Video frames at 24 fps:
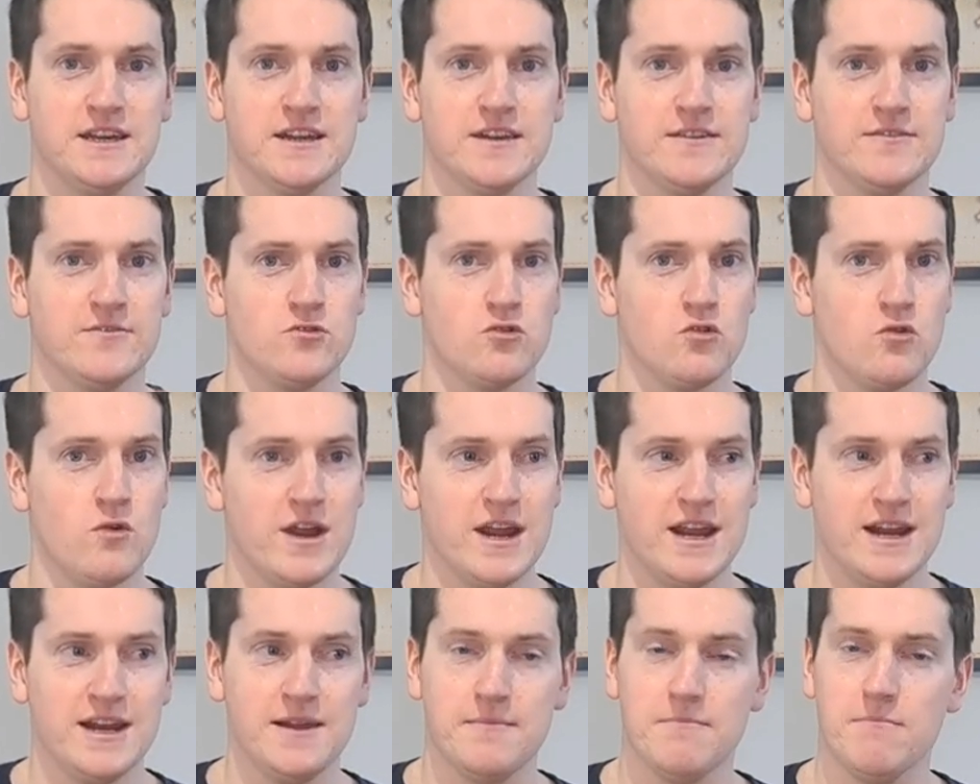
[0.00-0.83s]
kind of
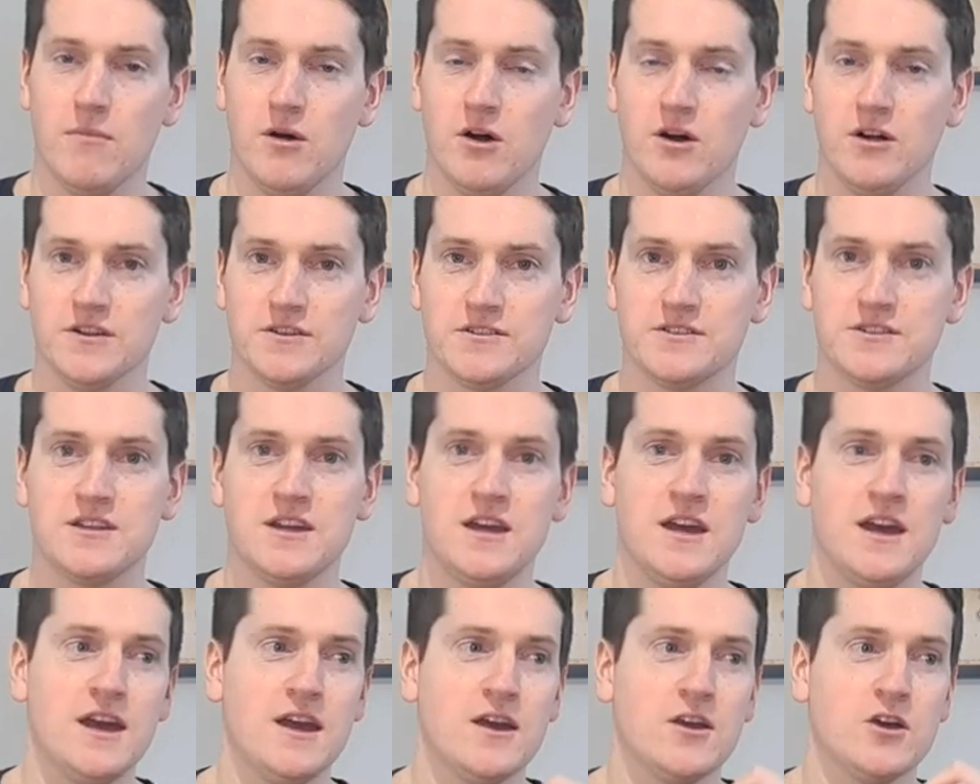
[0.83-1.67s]
grainy
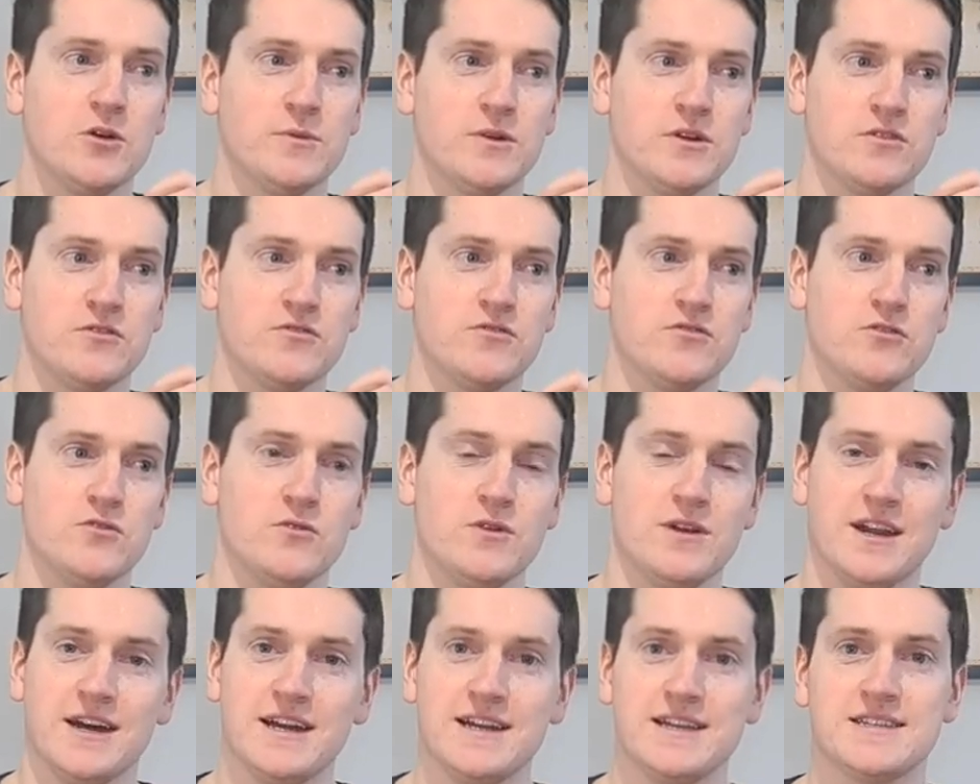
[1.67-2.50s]
malt coming
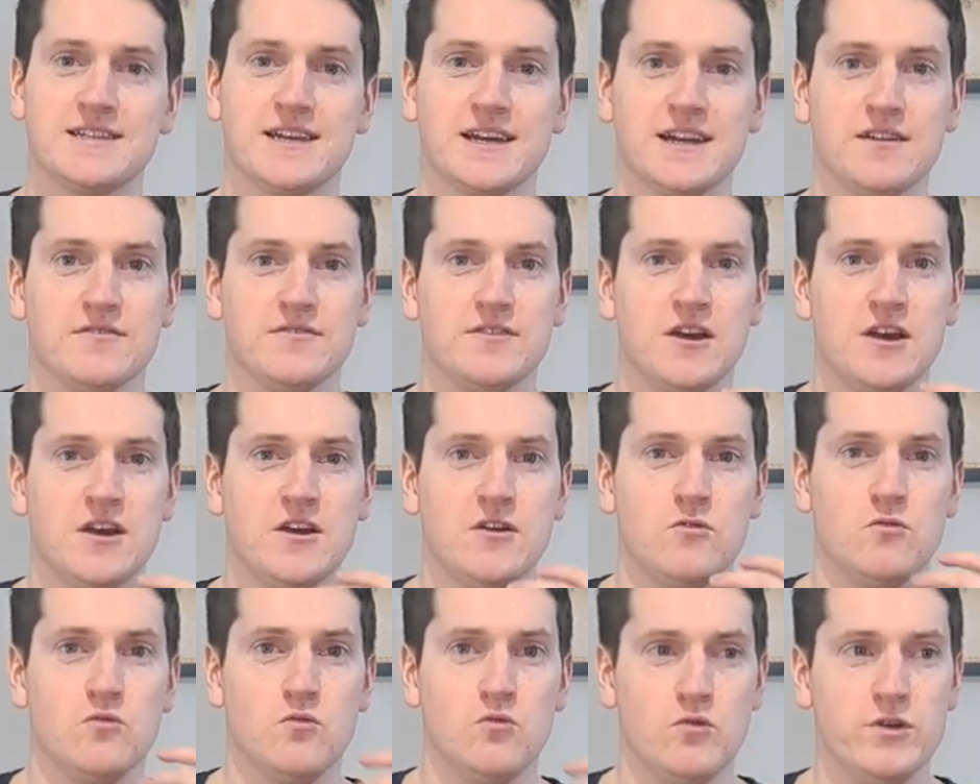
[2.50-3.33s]
through, a nice kind of
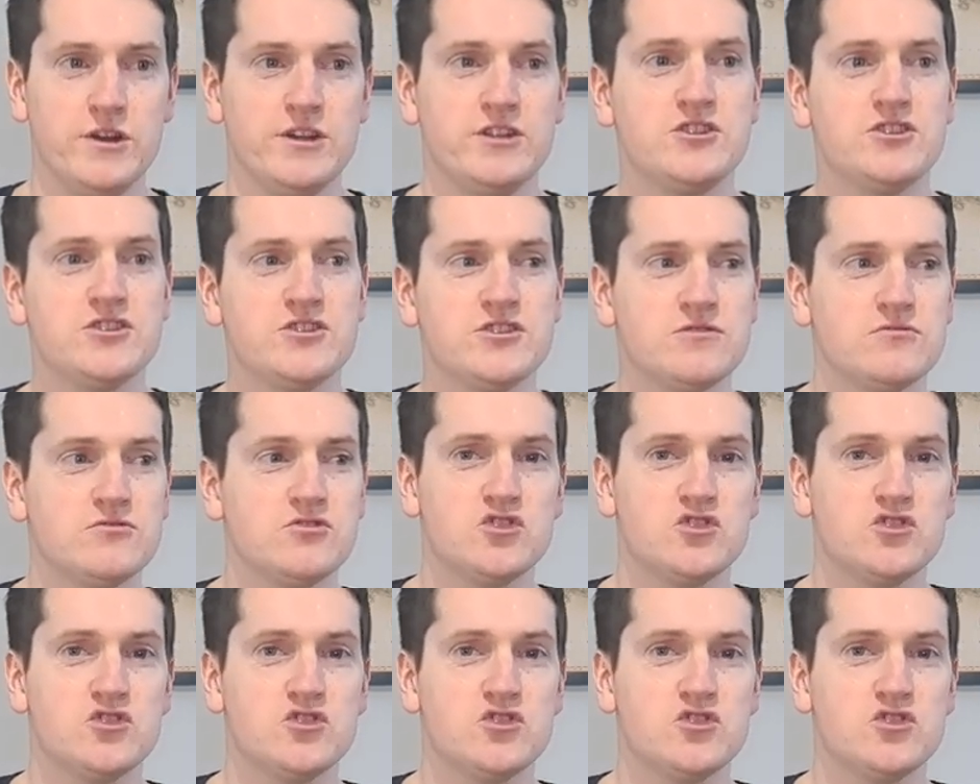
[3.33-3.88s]
rich,